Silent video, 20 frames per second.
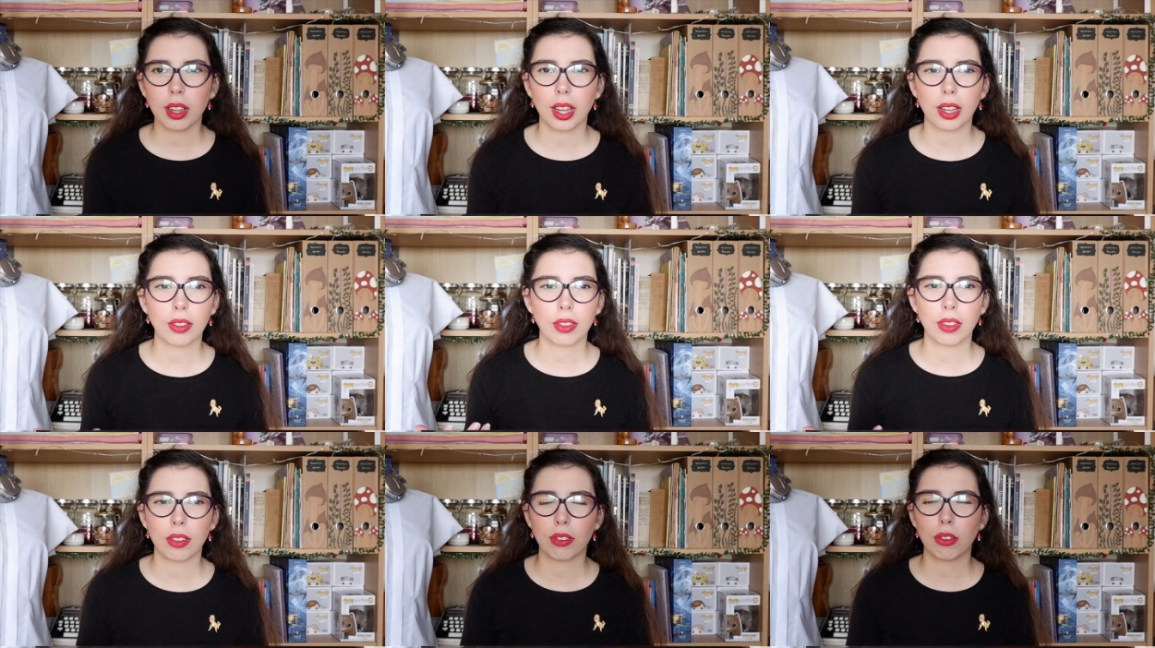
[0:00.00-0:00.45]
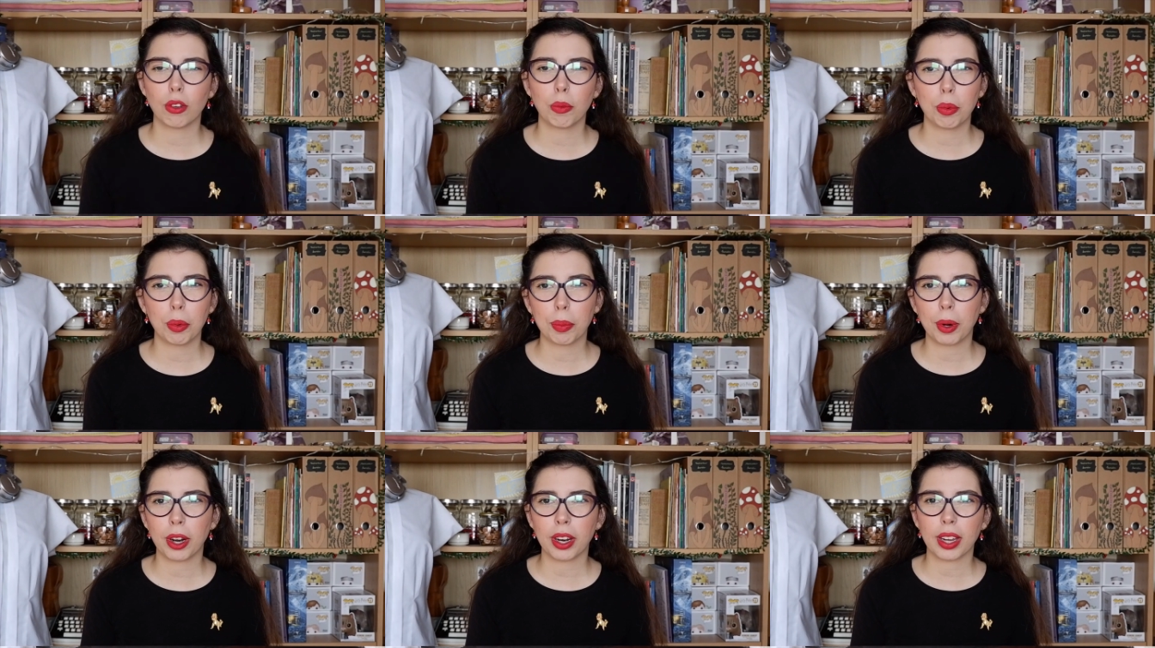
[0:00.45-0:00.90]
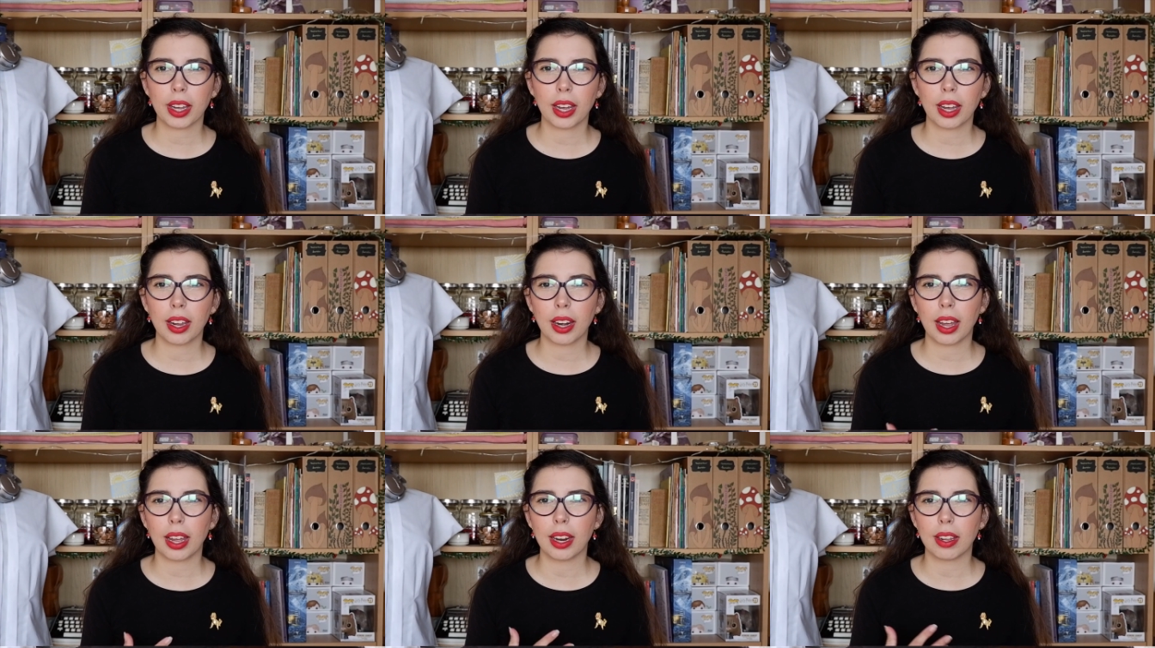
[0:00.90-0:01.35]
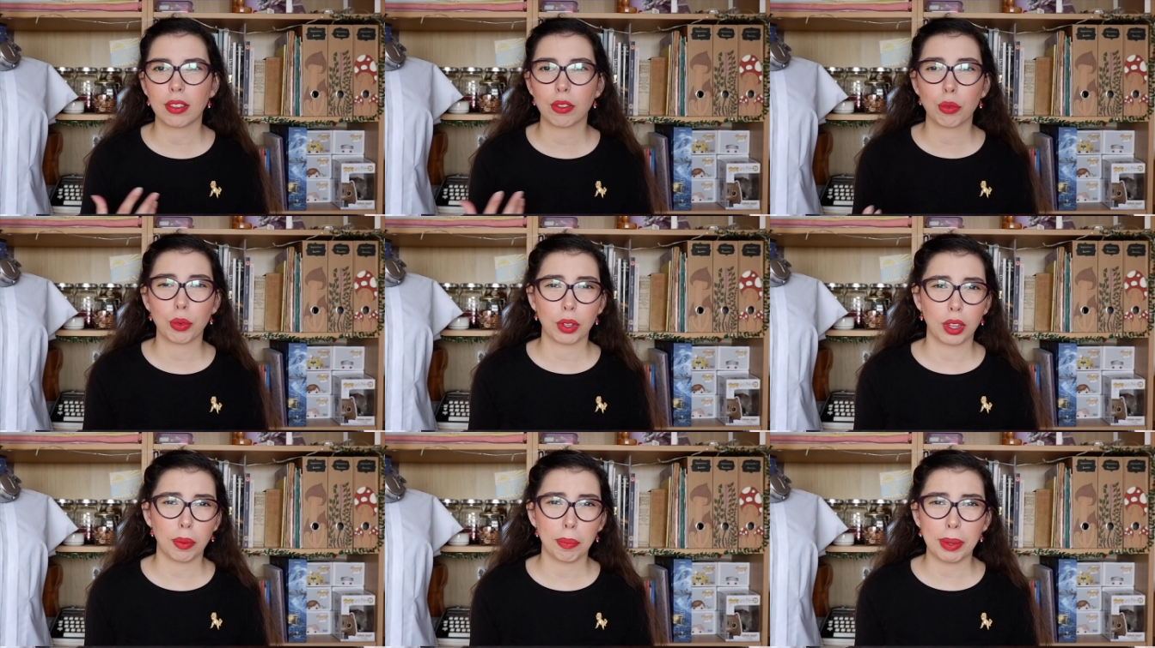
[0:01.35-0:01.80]
like to the supermarket, and
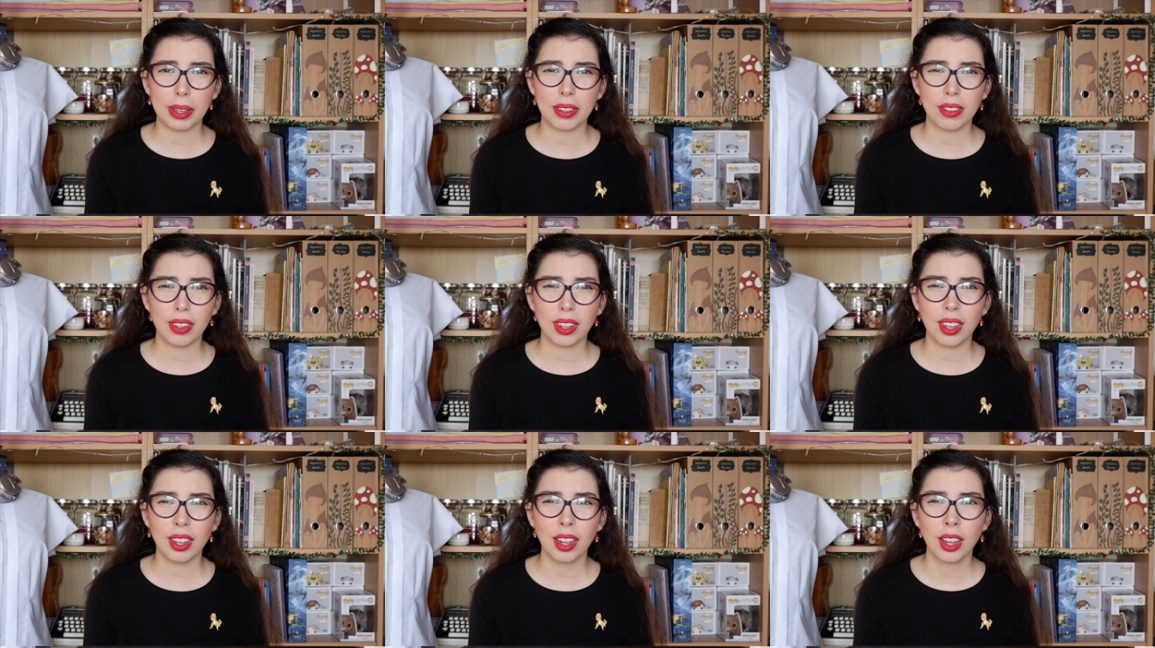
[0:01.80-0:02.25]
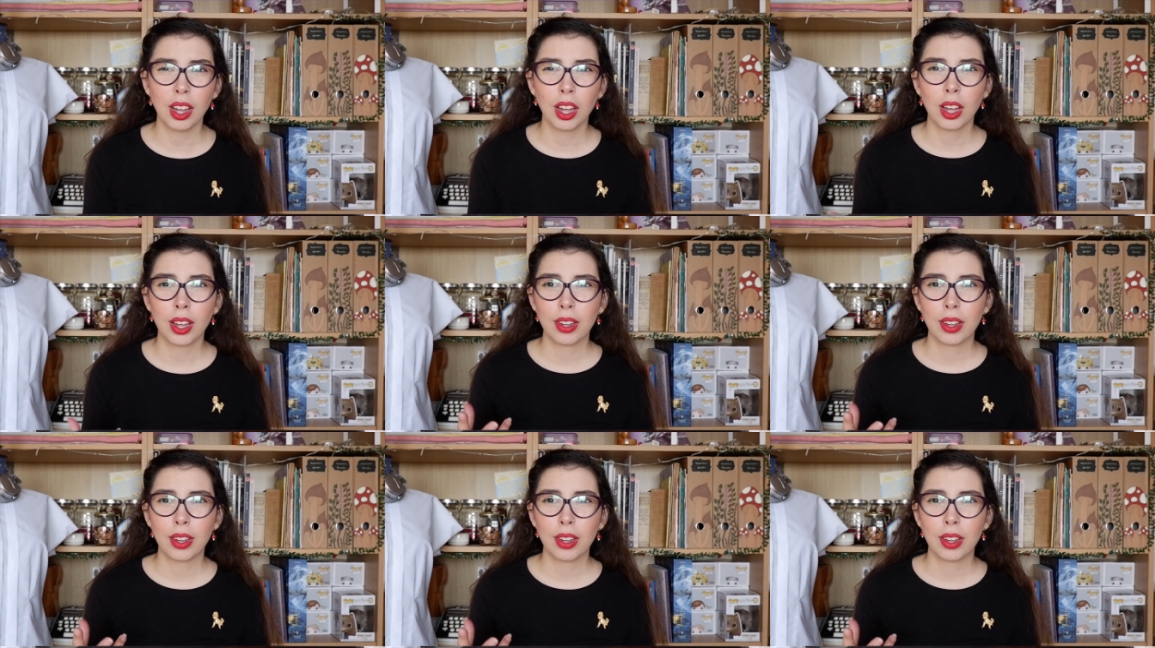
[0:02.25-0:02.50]
it's really busy,